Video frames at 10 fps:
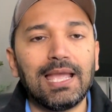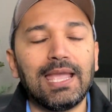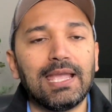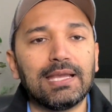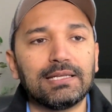
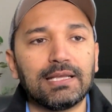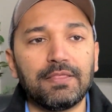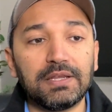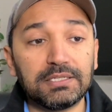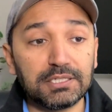And
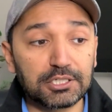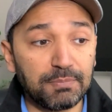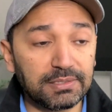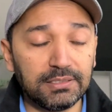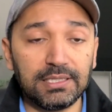it is
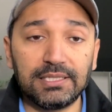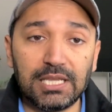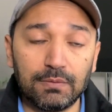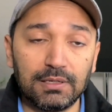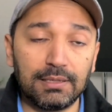expected that they
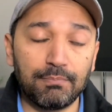will,